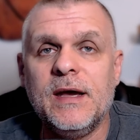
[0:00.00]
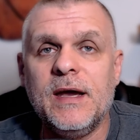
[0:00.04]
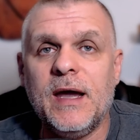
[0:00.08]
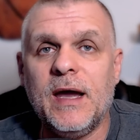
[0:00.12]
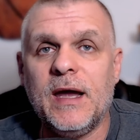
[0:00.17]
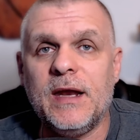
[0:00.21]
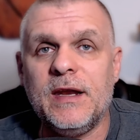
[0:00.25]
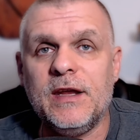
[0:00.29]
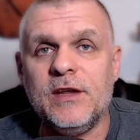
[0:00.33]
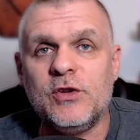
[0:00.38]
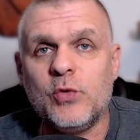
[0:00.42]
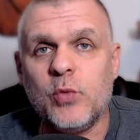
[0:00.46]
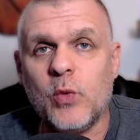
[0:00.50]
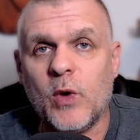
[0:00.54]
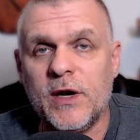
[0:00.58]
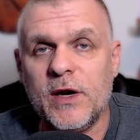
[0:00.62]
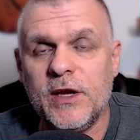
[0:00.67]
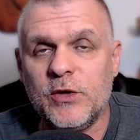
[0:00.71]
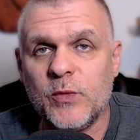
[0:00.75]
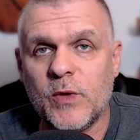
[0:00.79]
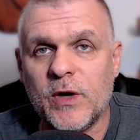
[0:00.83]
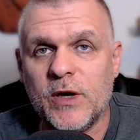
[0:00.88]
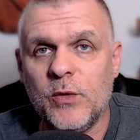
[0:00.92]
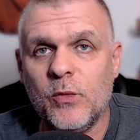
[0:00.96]
And in
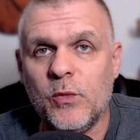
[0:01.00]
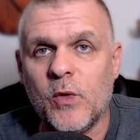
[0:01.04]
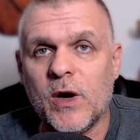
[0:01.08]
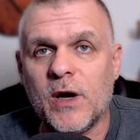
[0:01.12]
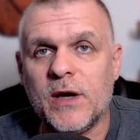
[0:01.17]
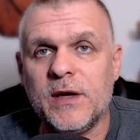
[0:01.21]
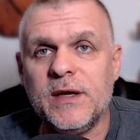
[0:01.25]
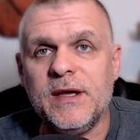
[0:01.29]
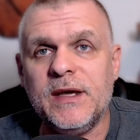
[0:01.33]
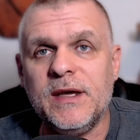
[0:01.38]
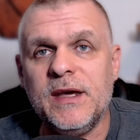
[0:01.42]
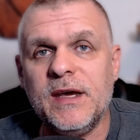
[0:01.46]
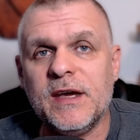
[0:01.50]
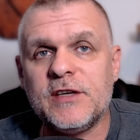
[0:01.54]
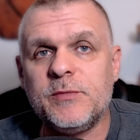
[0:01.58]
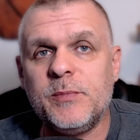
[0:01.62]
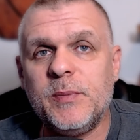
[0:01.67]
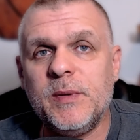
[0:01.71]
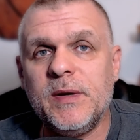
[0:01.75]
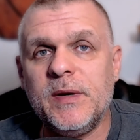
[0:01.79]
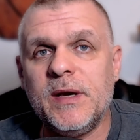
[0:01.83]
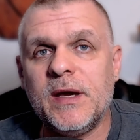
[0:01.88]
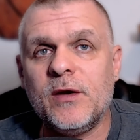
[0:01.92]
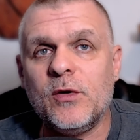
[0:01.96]
2021,
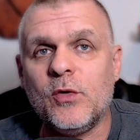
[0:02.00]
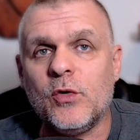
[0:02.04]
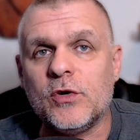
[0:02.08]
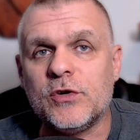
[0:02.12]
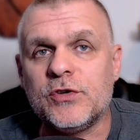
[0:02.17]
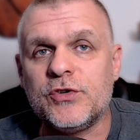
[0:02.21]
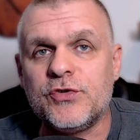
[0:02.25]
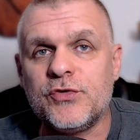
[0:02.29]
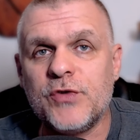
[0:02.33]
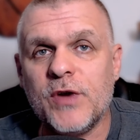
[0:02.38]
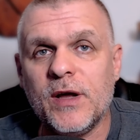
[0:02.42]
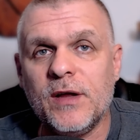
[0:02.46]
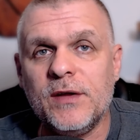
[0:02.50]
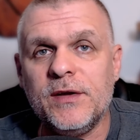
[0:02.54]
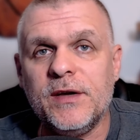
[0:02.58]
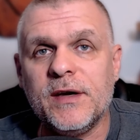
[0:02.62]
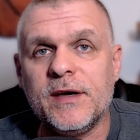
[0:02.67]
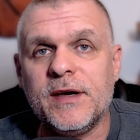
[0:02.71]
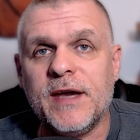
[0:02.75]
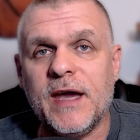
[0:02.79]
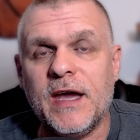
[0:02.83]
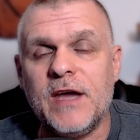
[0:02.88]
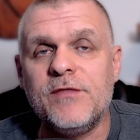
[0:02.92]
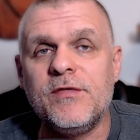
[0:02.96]
ESPN Australia
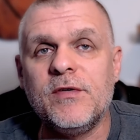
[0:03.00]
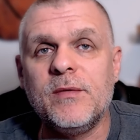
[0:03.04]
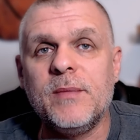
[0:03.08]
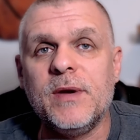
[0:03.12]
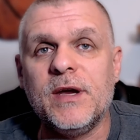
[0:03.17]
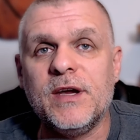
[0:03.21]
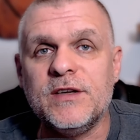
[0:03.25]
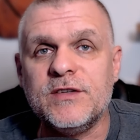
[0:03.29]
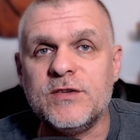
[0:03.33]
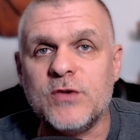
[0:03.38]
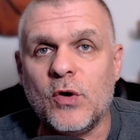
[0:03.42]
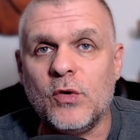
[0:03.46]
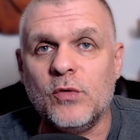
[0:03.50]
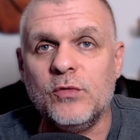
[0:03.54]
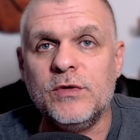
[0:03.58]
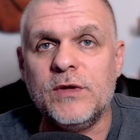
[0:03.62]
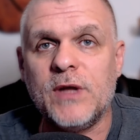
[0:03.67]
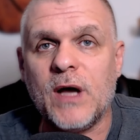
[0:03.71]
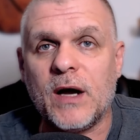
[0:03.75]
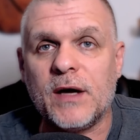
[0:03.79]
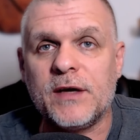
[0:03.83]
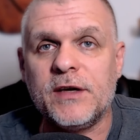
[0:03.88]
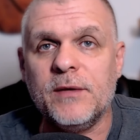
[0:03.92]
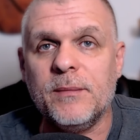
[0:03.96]
gave him his own
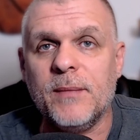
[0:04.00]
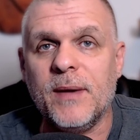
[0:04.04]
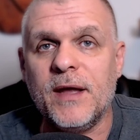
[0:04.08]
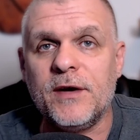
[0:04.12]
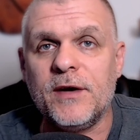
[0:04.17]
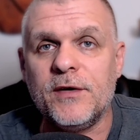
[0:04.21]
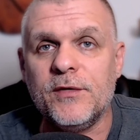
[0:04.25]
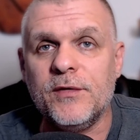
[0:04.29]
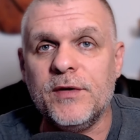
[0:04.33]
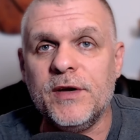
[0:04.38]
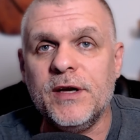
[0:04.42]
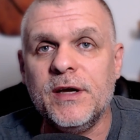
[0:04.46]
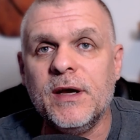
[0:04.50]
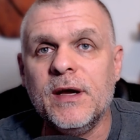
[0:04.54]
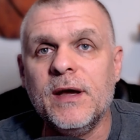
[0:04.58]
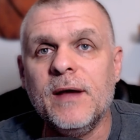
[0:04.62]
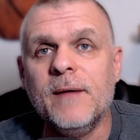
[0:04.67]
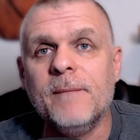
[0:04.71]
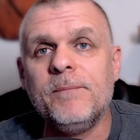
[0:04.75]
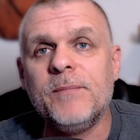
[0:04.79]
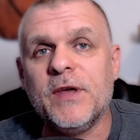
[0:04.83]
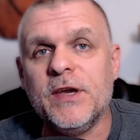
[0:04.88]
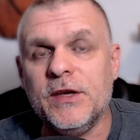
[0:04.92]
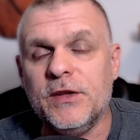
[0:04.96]
documentary
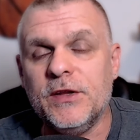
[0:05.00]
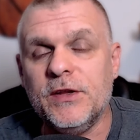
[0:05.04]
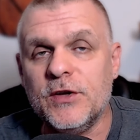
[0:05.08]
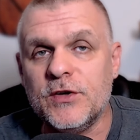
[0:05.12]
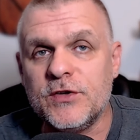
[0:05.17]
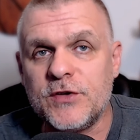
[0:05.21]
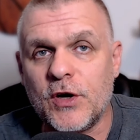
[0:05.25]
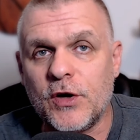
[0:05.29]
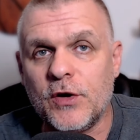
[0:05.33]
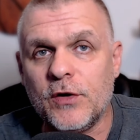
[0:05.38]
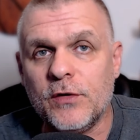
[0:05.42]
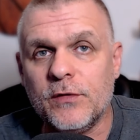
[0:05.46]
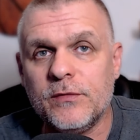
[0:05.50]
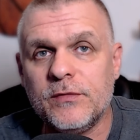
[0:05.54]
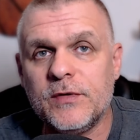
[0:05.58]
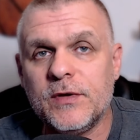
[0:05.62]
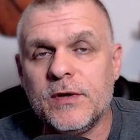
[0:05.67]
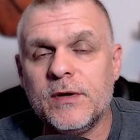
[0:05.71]
he deserved,